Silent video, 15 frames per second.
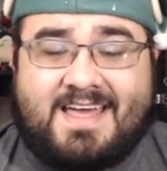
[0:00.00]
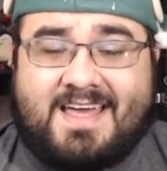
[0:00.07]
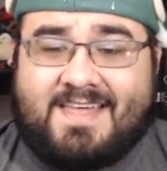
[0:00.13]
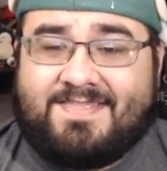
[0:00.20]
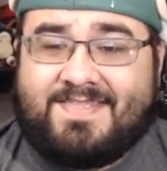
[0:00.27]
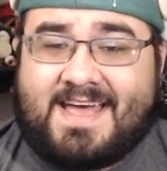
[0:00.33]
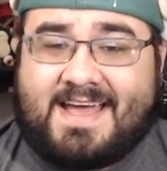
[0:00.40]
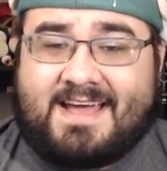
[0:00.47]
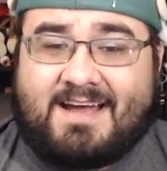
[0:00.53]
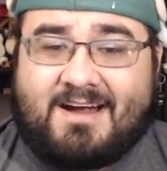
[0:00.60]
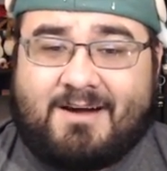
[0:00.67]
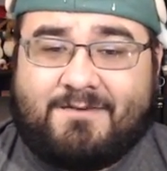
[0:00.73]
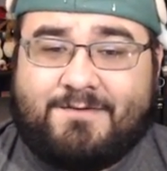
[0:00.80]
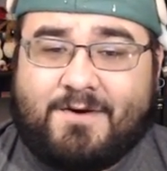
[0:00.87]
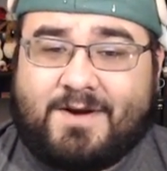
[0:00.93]
that
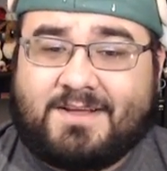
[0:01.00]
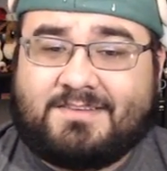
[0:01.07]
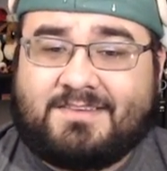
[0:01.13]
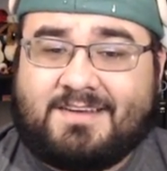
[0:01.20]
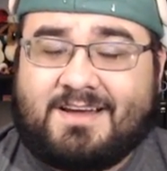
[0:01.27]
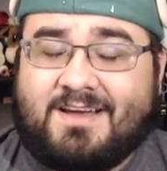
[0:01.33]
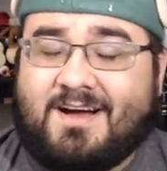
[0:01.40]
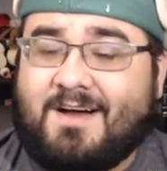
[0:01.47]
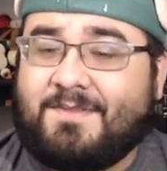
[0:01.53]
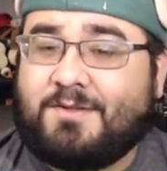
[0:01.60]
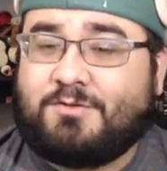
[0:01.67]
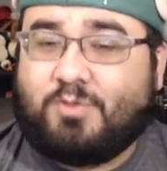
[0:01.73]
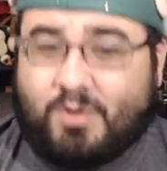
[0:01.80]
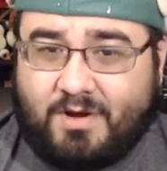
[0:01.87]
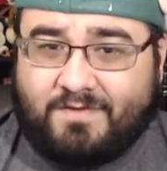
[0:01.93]
are focusing on the
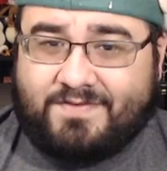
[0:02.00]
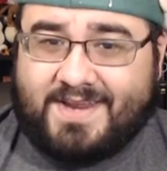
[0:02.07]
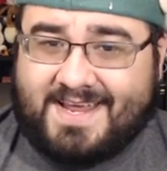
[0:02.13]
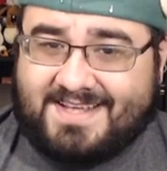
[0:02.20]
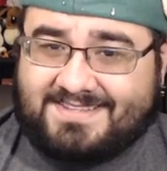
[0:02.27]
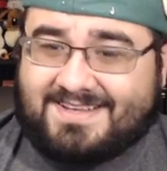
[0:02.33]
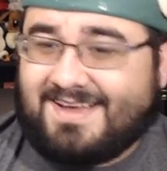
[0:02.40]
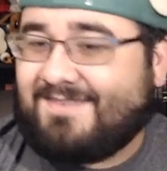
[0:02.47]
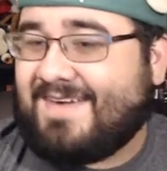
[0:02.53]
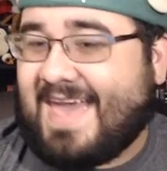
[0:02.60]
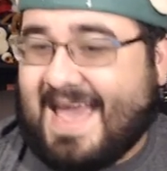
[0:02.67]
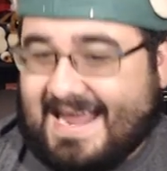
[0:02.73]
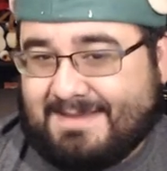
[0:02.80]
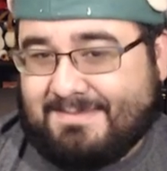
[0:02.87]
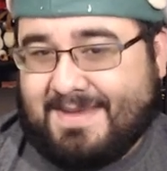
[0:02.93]
12 days of
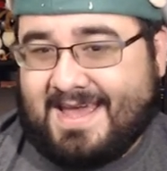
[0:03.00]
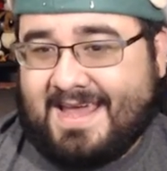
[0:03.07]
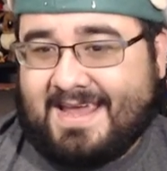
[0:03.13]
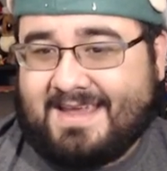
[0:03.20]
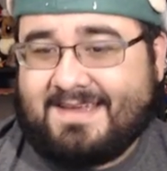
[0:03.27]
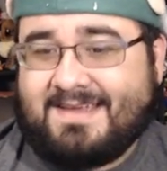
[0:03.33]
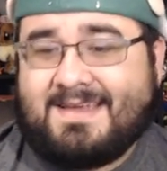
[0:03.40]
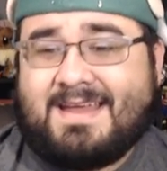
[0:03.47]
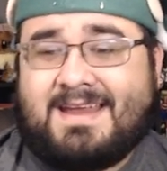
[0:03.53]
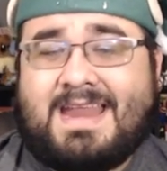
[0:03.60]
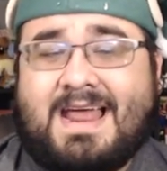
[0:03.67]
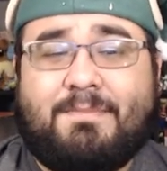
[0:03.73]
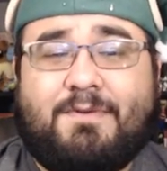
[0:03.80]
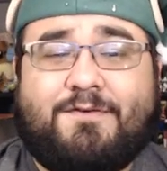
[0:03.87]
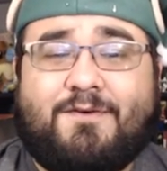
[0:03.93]
anime.
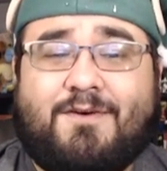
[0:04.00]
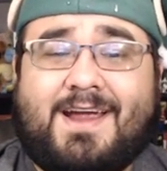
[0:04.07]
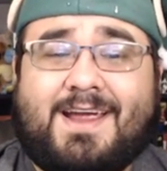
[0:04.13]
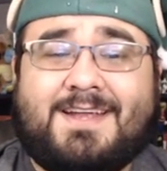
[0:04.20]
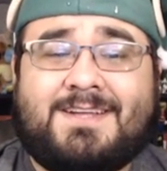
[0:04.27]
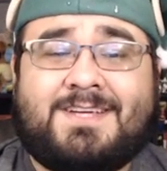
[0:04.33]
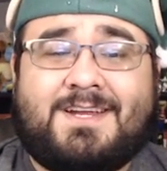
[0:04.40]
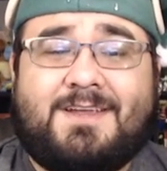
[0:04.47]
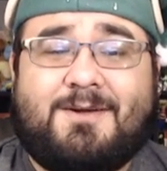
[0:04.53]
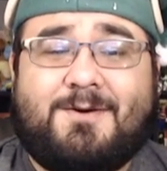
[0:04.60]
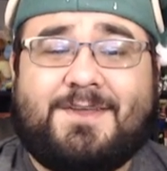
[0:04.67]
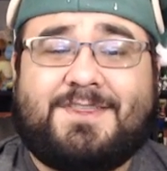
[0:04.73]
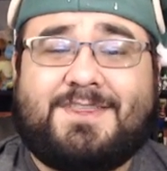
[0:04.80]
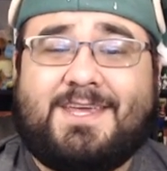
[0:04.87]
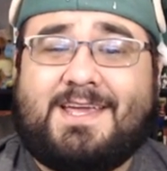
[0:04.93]
Now, before I continue
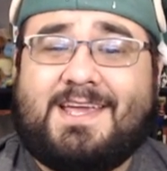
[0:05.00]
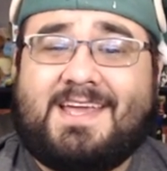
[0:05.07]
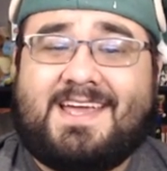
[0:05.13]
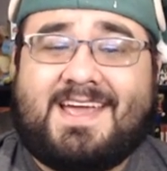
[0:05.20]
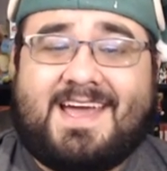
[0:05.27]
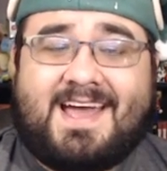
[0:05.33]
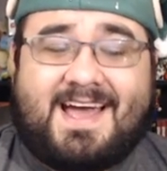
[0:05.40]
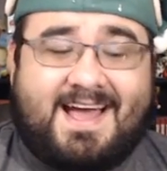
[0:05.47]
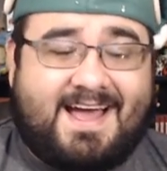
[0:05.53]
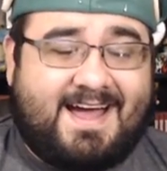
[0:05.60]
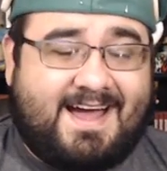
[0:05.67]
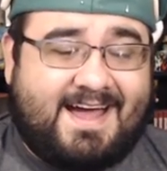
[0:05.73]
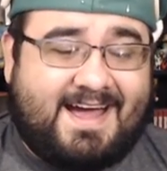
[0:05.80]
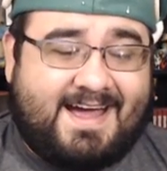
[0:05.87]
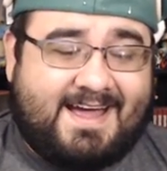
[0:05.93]
with the
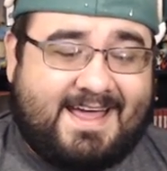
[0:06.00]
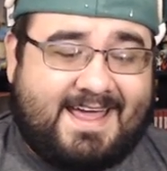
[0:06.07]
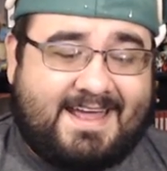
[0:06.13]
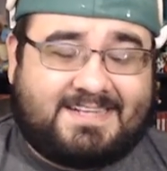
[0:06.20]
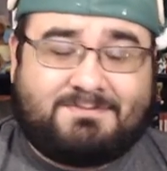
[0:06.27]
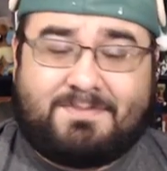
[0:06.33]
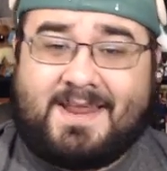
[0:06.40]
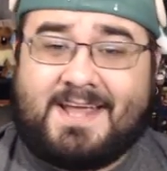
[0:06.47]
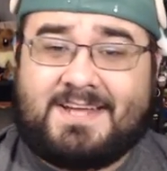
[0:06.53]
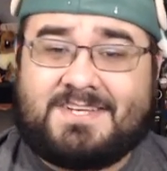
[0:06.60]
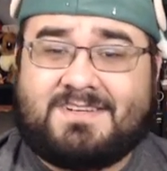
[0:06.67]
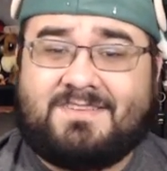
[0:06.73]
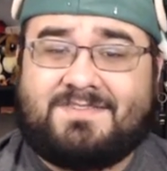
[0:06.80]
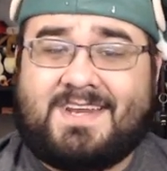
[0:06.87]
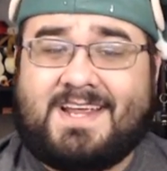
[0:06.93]

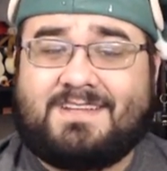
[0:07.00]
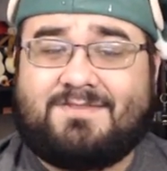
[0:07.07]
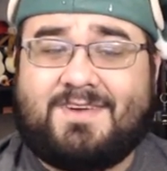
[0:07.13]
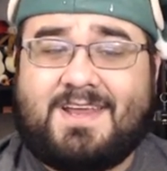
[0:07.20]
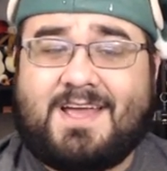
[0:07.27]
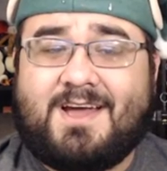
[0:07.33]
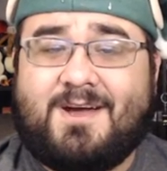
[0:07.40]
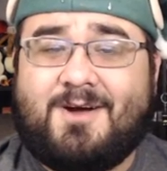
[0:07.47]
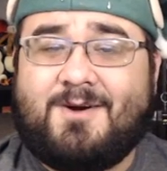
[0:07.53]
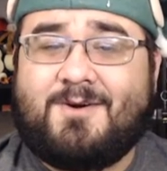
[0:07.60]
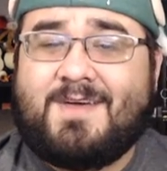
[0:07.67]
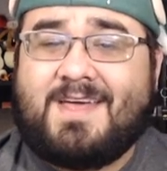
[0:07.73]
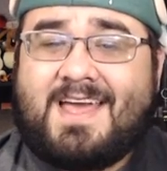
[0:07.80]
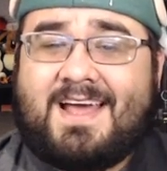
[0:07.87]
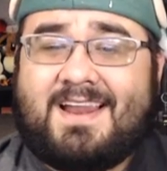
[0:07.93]
explanation of today's video,
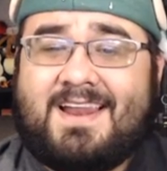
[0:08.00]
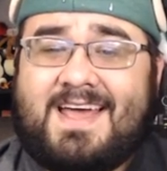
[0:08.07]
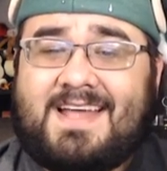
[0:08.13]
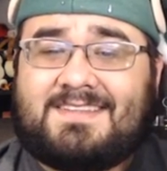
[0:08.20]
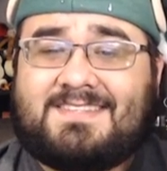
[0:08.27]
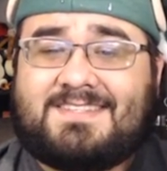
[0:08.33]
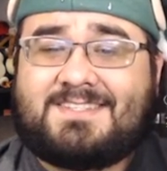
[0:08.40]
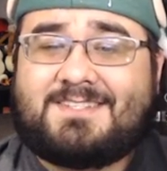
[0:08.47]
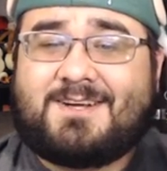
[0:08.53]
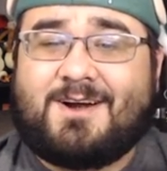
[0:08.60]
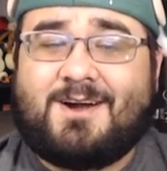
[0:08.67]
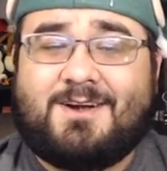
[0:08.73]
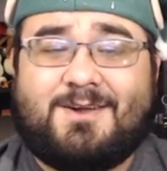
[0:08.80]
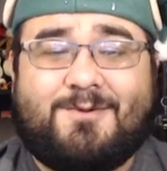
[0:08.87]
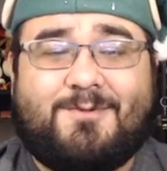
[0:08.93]
let's
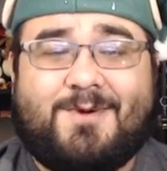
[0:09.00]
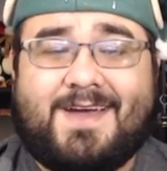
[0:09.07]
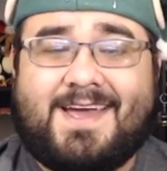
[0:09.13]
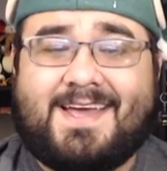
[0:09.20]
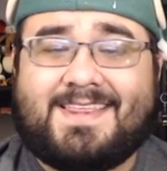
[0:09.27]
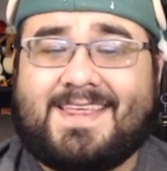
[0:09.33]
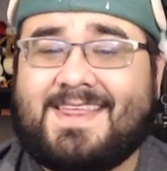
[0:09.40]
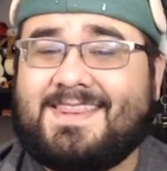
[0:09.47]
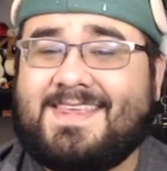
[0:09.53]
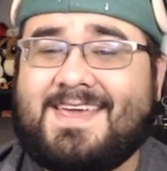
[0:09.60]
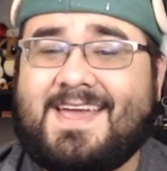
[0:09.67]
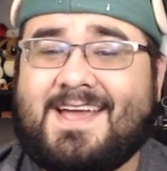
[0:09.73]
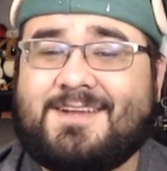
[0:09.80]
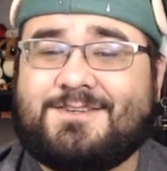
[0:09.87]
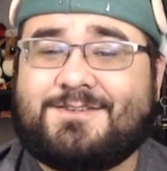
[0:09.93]
start with
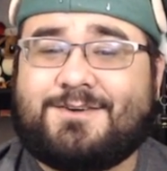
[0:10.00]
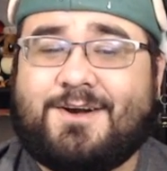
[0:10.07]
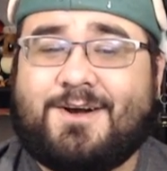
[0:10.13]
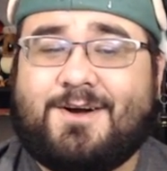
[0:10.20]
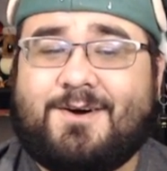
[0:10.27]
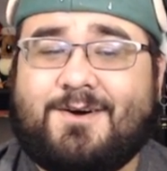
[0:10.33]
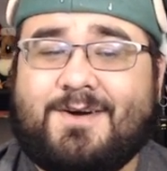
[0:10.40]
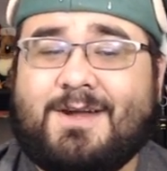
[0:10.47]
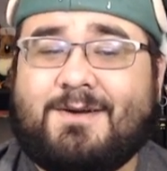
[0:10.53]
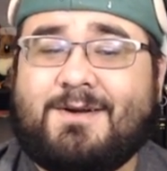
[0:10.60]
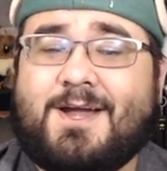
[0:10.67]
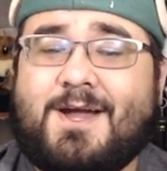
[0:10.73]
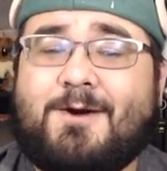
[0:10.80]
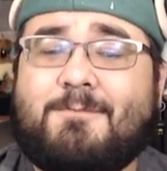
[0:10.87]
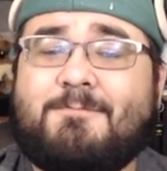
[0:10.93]
the intro. Here we
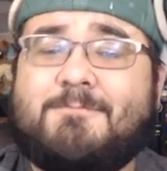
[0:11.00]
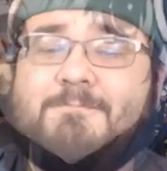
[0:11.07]
go.